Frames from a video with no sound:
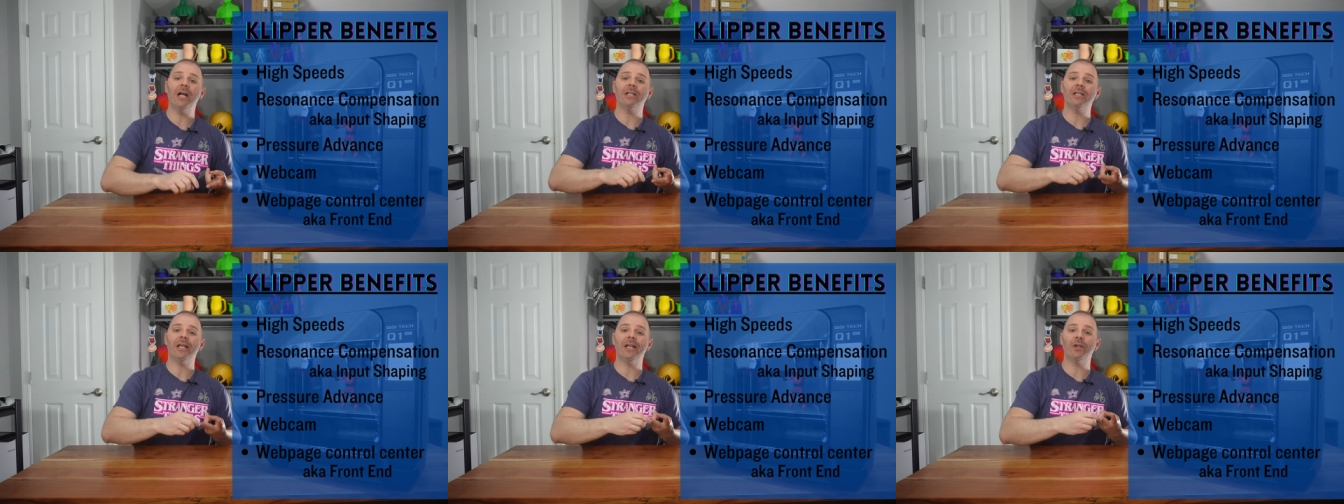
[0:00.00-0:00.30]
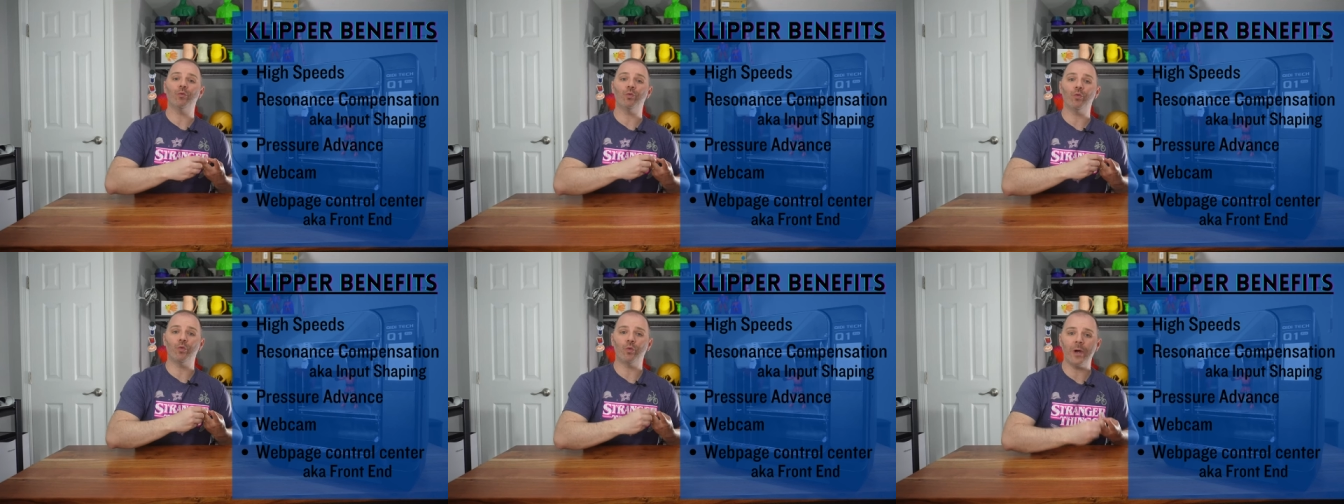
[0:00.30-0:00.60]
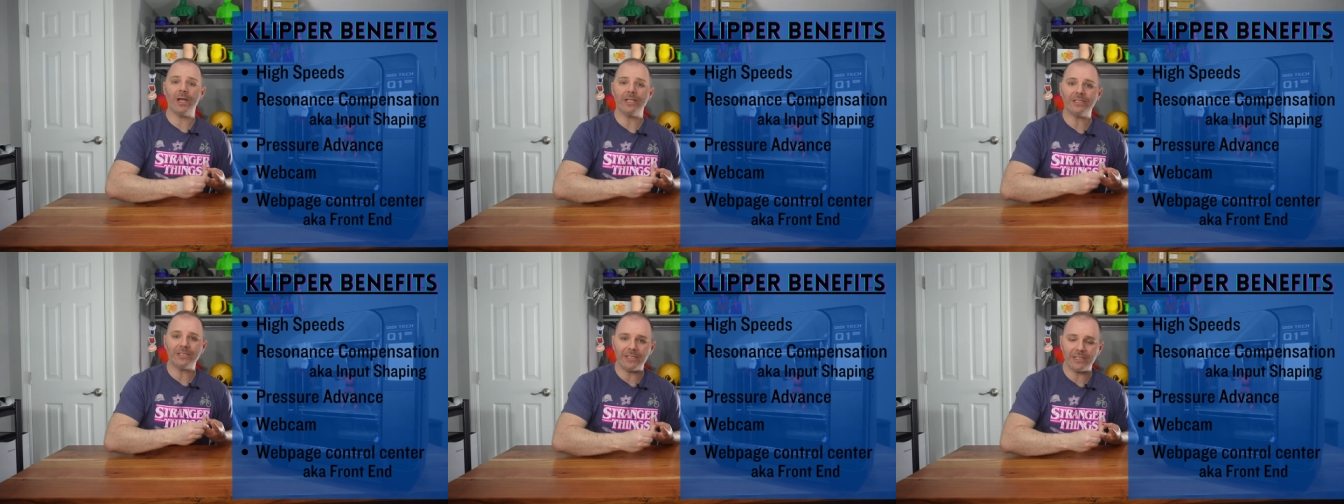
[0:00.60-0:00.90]
like
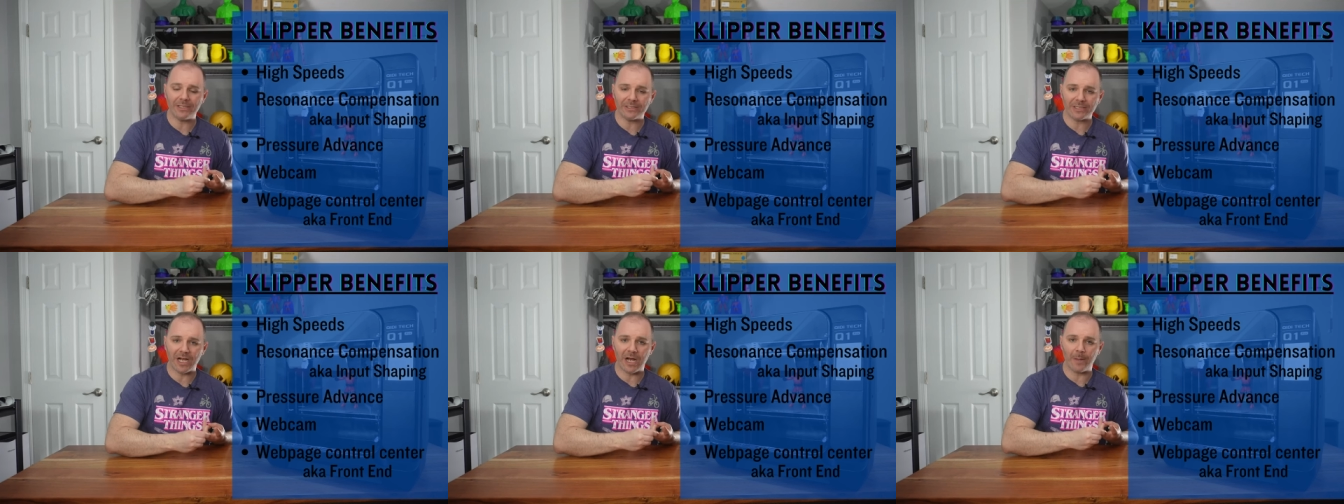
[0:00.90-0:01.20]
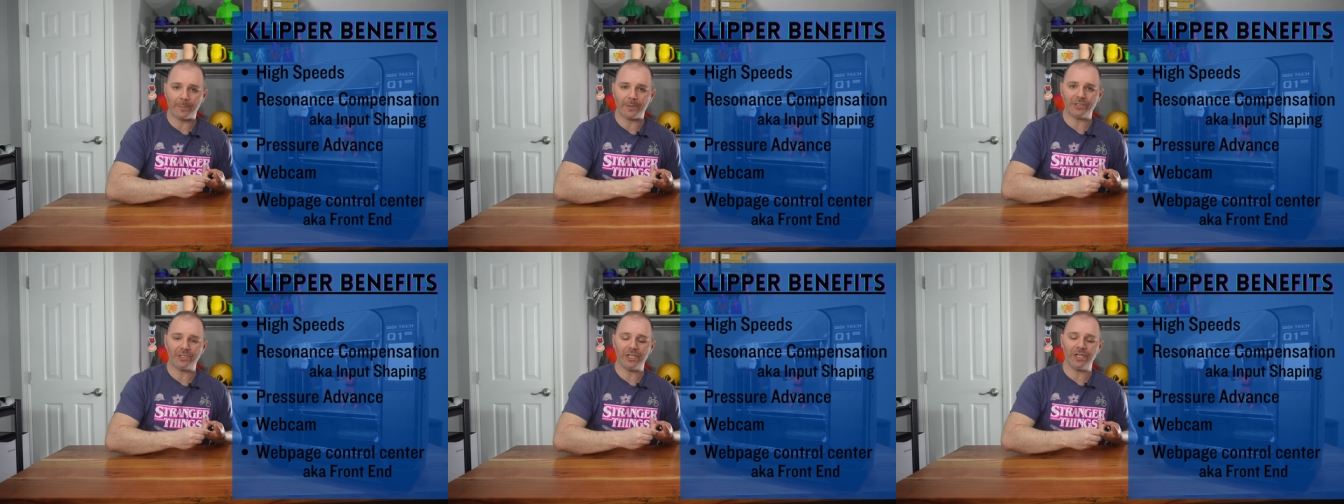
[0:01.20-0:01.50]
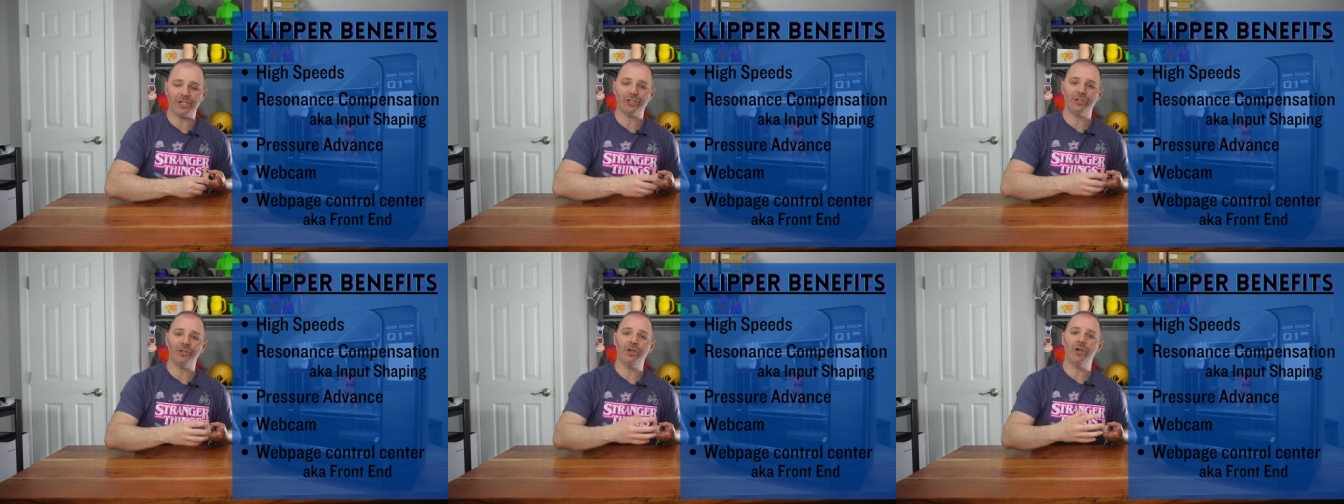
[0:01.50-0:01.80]
resonance
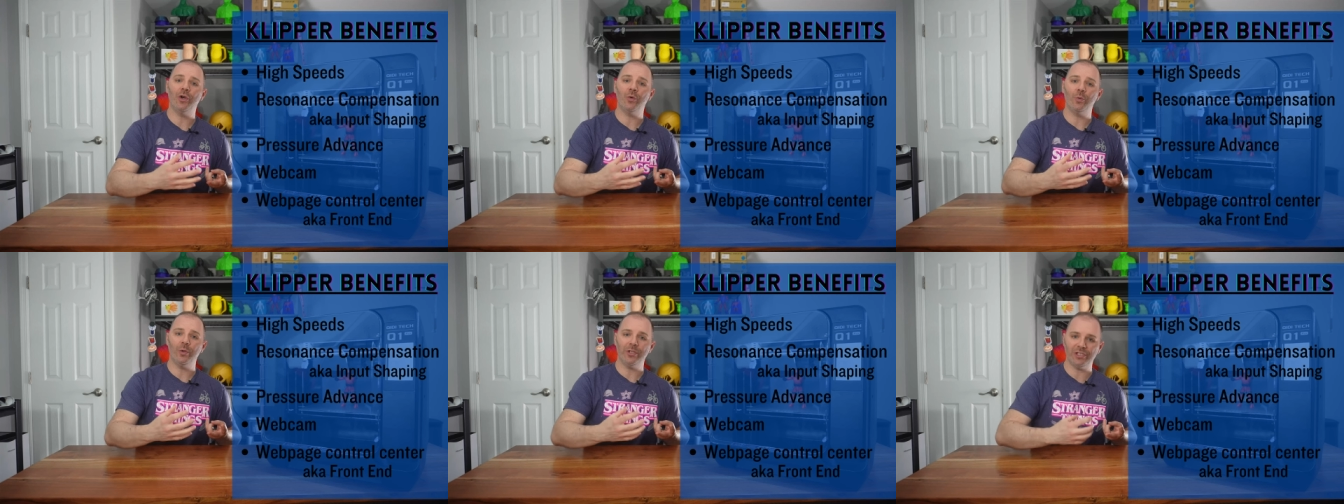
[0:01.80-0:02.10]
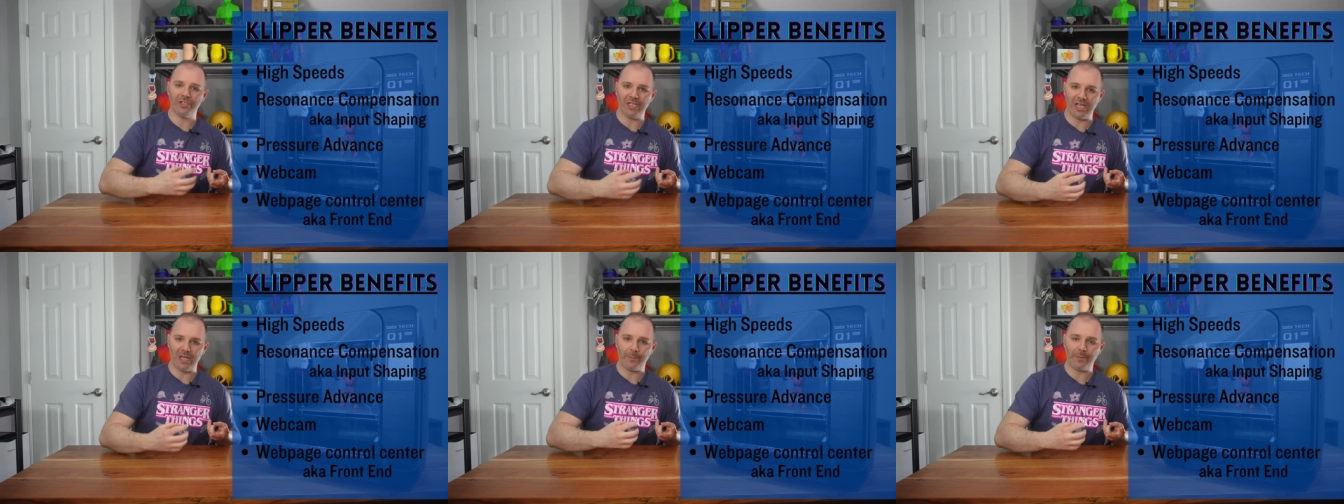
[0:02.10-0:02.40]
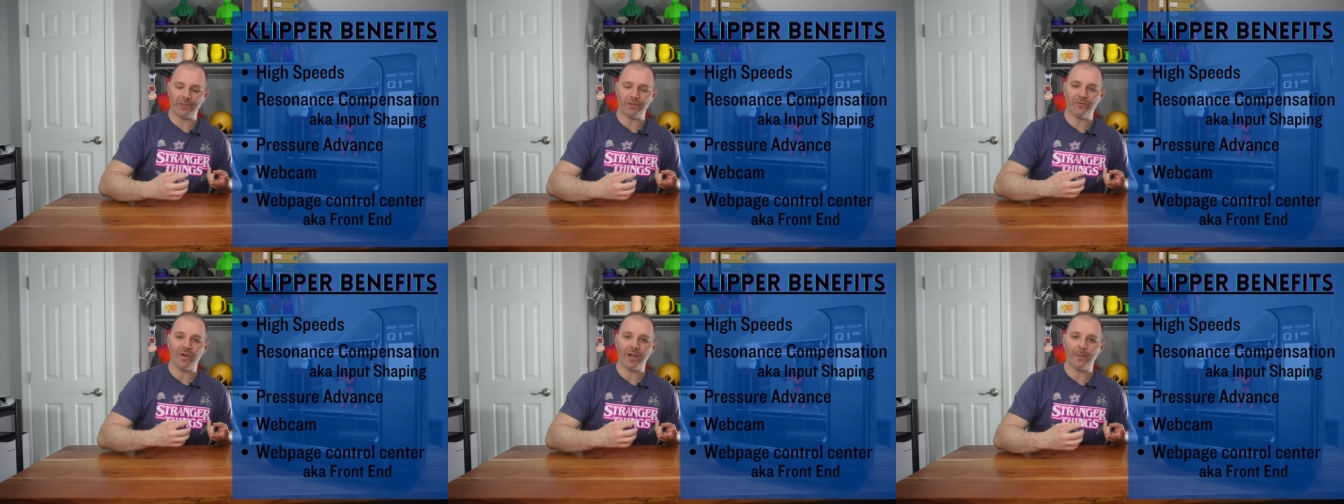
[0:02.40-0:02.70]
compensation, which
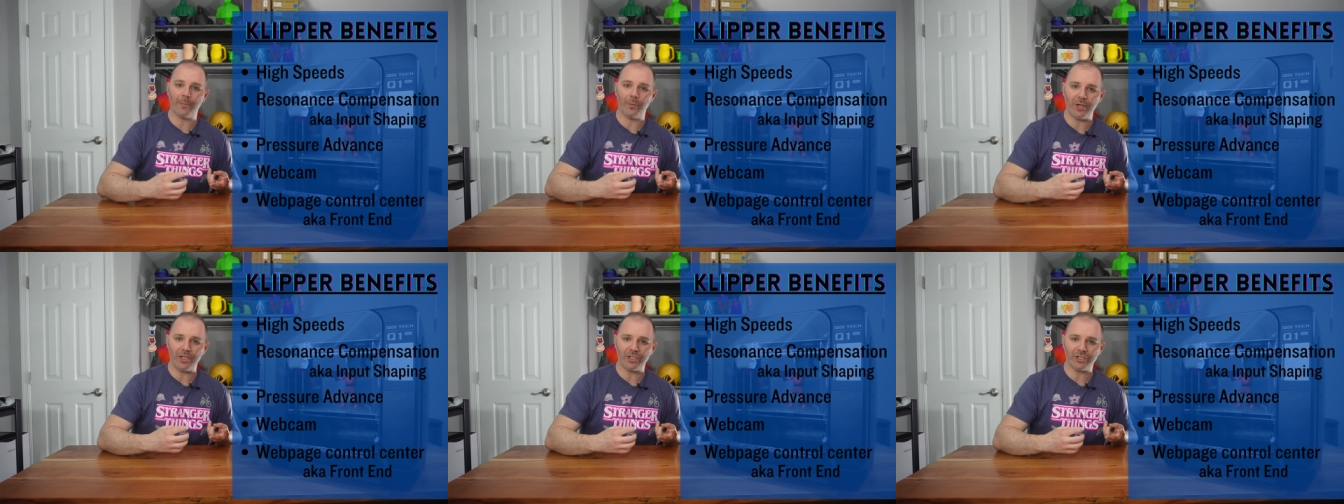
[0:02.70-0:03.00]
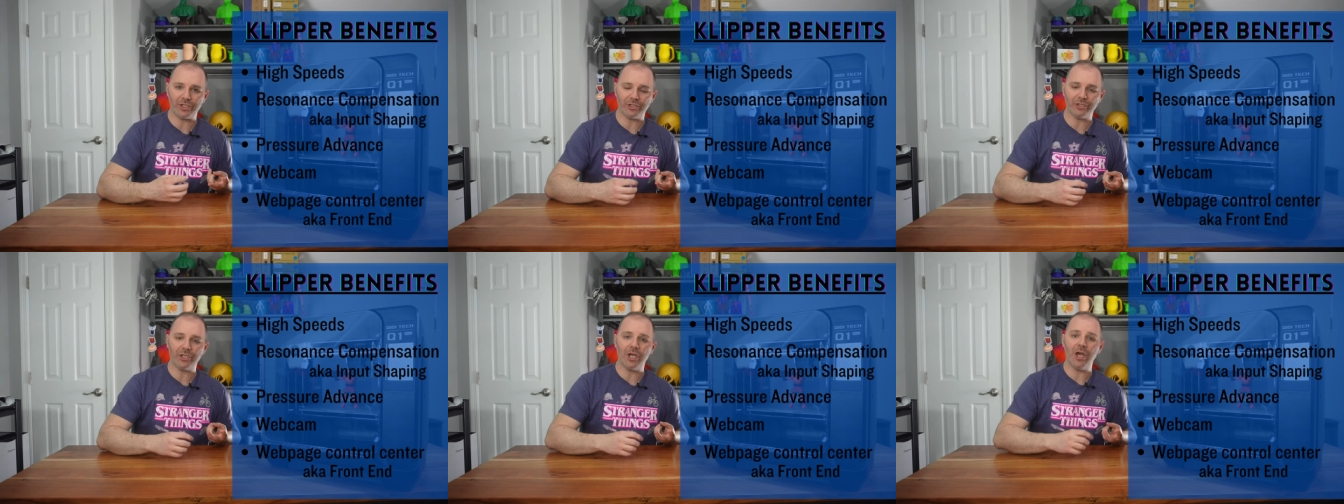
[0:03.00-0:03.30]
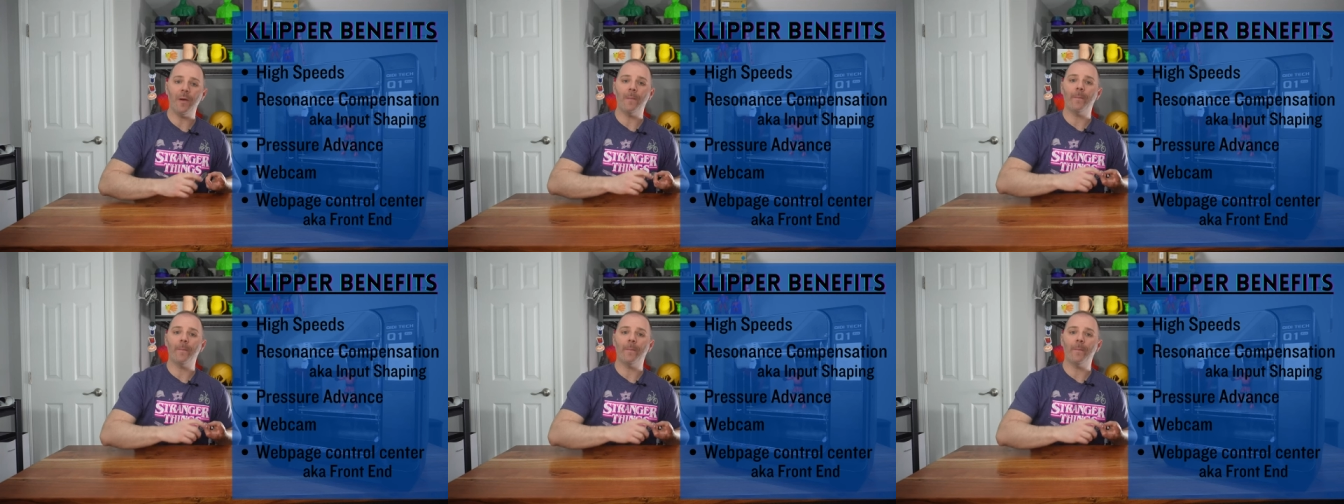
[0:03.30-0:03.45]
dampens vibrations,